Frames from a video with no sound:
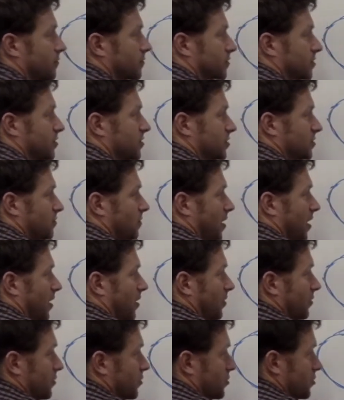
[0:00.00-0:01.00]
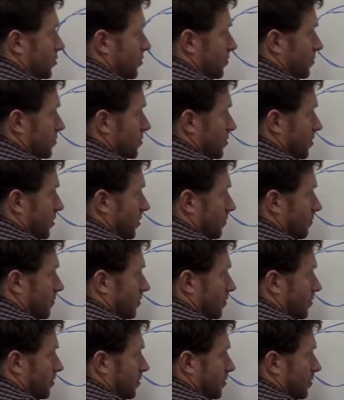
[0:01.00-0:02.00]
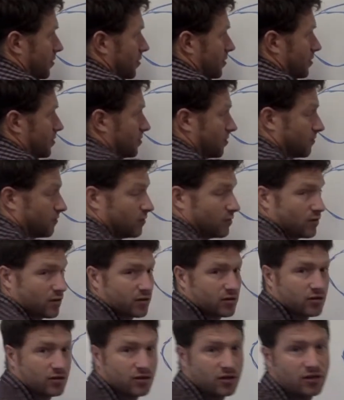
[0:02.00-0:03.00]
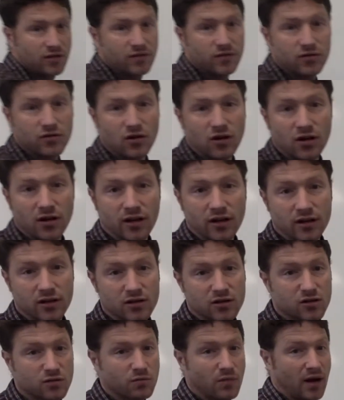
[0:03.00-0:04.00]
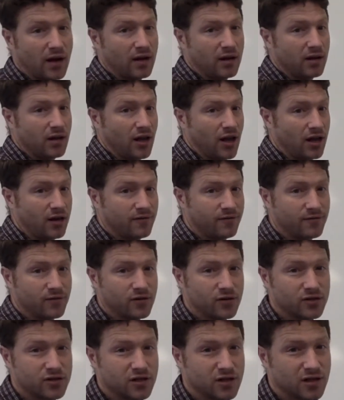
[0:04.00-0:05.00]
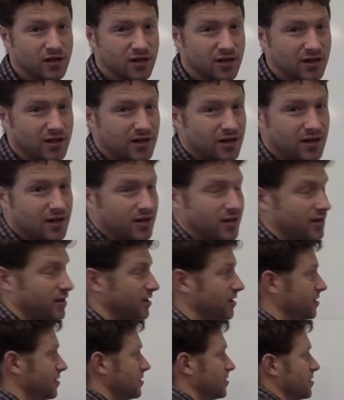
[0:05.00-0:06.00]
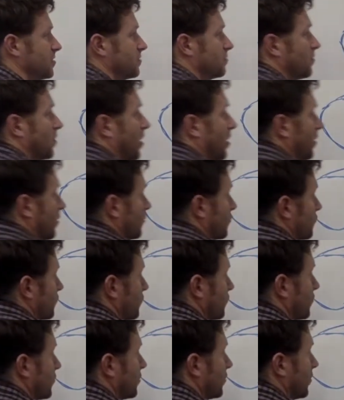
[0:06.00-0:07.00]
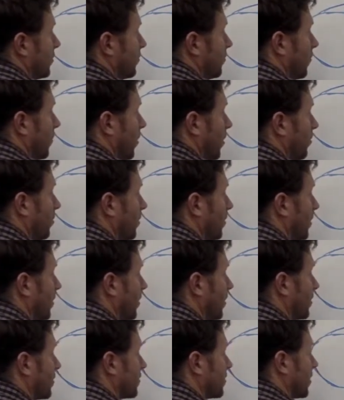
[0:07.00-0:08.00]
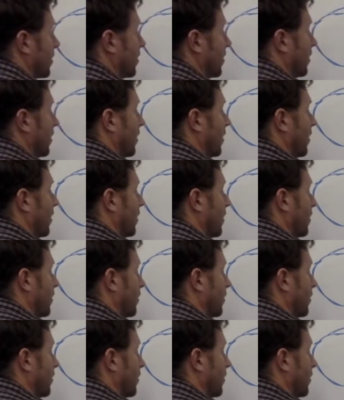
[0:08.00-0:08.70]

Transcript: smile shows up. So if you want to, you can even draw like the smile line first. And his smile is really wobbly. Got this kind of like